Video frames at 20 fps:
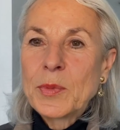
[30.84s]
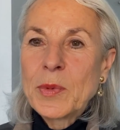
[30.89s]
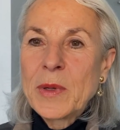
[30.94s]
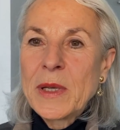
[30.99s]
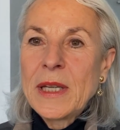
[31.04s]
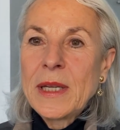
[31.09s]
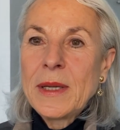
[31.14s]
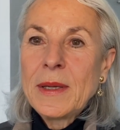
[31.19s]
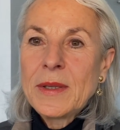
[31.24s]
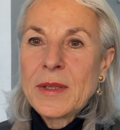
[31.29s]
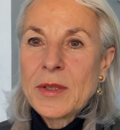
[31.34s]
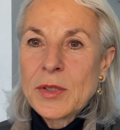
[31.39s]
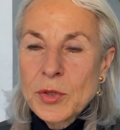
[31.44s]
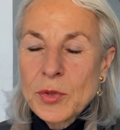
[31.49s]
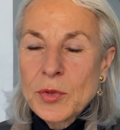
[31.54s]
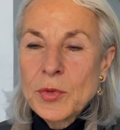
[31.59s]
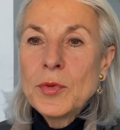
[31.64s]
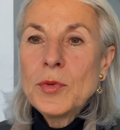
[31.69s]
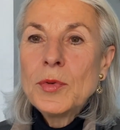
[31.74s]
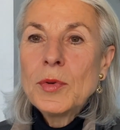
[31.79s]
we
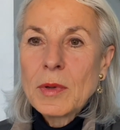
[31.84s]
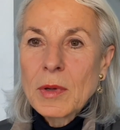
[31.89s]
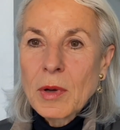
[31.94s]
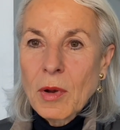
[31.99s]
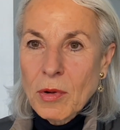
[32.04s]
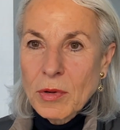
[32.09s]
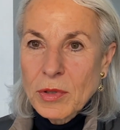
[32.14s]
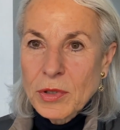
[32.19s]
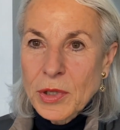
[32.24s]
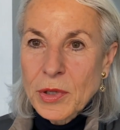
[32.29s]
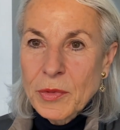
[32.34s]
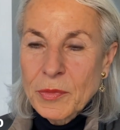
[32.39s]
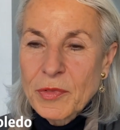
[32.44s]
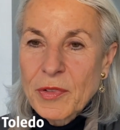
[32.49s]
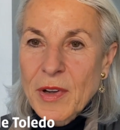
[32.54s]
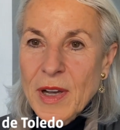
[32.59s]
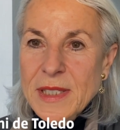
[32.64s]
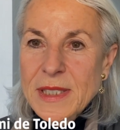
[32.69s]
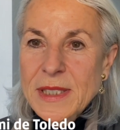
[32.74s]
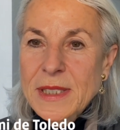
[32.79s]
do long-term
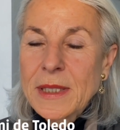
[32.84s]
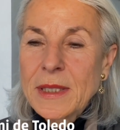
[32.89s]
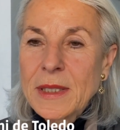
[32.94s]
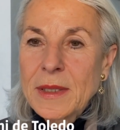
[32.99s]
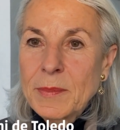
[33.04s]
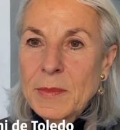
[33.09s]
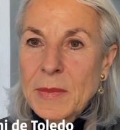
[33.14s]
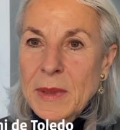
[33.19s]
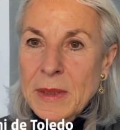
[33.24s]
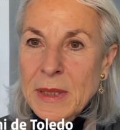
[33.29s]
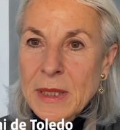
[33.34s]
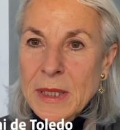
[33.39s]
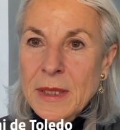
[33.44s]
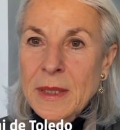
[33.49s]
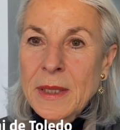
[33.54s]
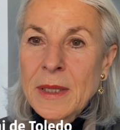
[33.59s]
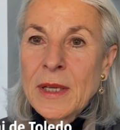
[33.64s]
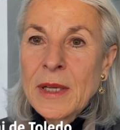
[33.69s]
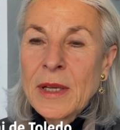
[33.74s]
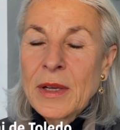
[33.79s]
fasting,
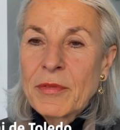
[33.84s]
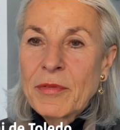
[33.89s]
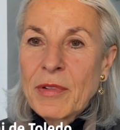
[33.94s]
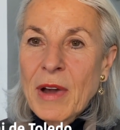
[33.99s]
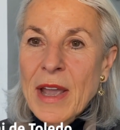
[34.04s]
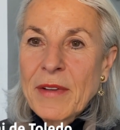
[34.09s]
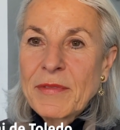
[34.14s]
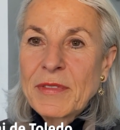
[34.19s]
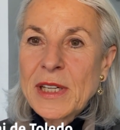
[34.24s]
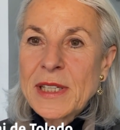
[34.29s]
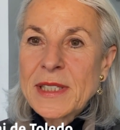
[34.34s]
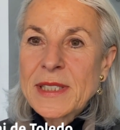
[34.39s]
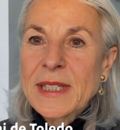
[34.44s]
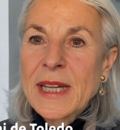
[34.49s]
meaning 5 days,